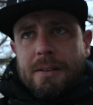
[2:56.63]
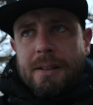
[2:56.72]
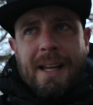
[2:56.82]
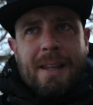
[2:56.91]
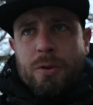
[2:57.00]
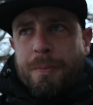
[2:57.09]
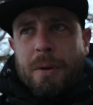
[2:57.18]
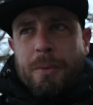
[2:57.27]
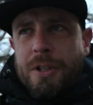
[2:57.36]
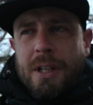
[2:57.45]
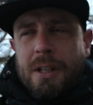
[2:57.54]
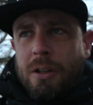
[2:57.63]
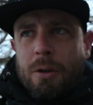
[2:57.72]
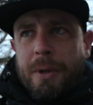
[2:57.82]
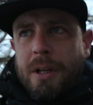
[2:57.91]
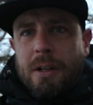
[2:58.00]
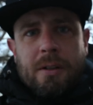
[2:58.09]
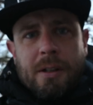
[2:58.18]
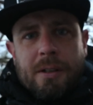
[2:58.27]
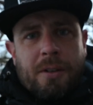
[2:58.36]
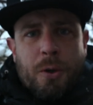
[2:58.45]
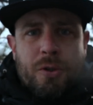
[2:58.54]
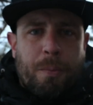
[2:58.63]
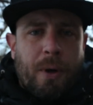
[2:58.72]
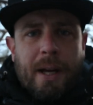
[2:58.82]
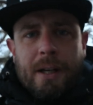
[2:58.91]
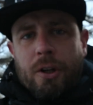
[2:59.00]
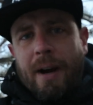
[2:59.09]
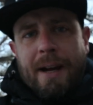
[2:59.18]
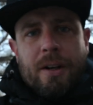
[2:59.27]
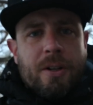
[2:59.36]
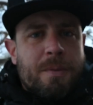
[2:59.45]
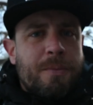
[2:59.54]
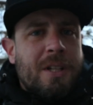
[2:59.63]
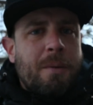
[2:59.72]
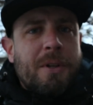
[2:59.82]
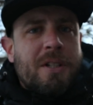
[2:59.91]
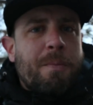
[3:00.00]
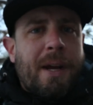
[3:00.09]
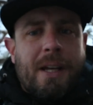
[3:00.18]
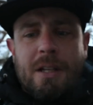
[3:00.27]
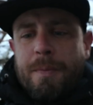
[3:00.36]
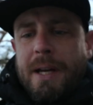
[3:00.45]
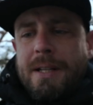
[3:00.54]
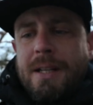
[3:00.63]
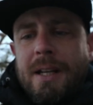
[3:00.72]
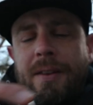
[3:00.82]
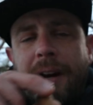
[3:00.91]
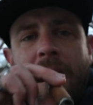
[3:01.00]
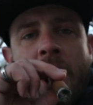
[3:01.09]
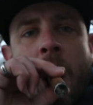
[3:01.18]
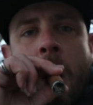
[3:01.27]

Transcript: yeah, that was pretty much it. A little bit of toasted bread, cracker, some cinnamon, some baking spice in there.